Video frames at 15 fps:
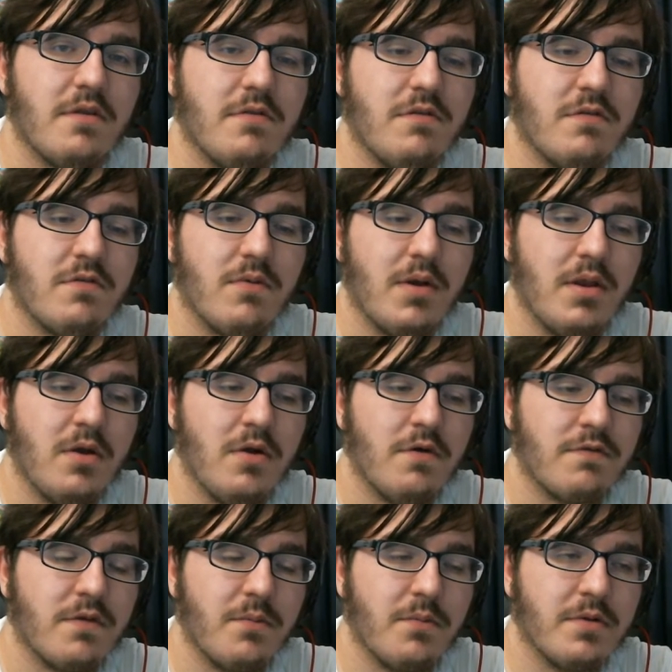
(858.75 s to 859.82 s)
just so I know
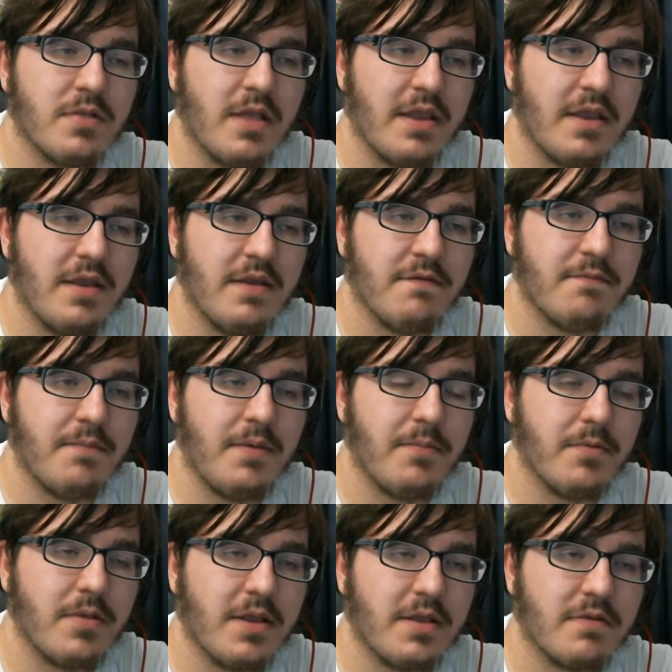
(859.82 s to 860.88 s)
if
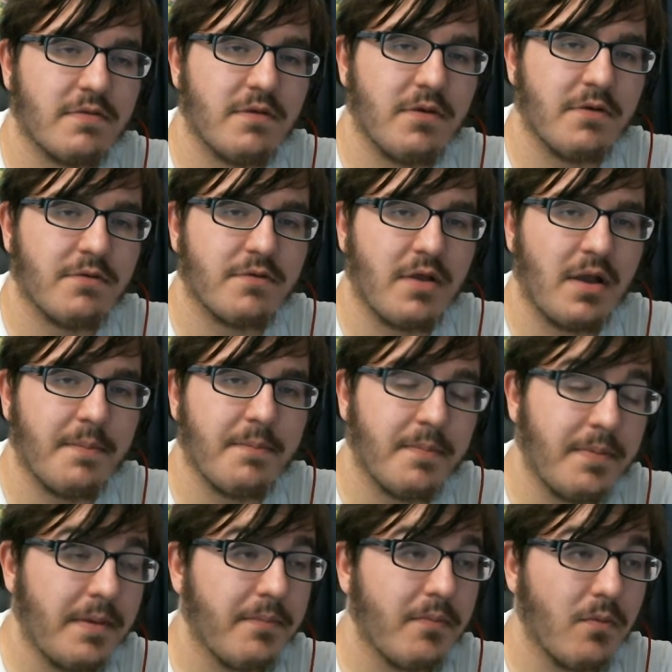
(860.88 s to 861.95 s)
people like the series or not. But
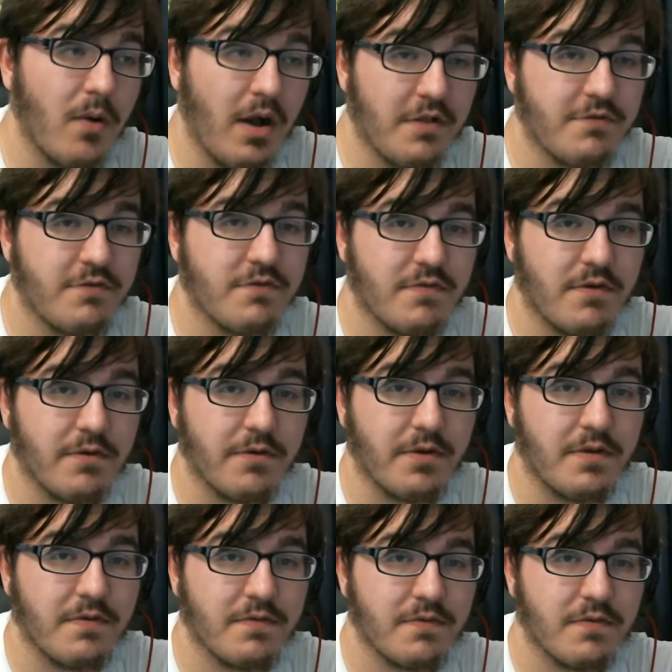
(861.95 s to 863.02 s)
people watch the
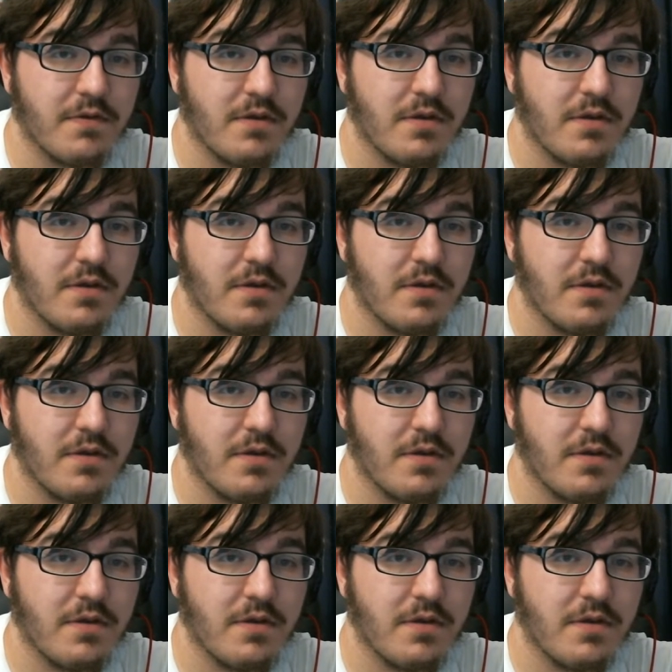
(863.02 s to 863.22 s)
series,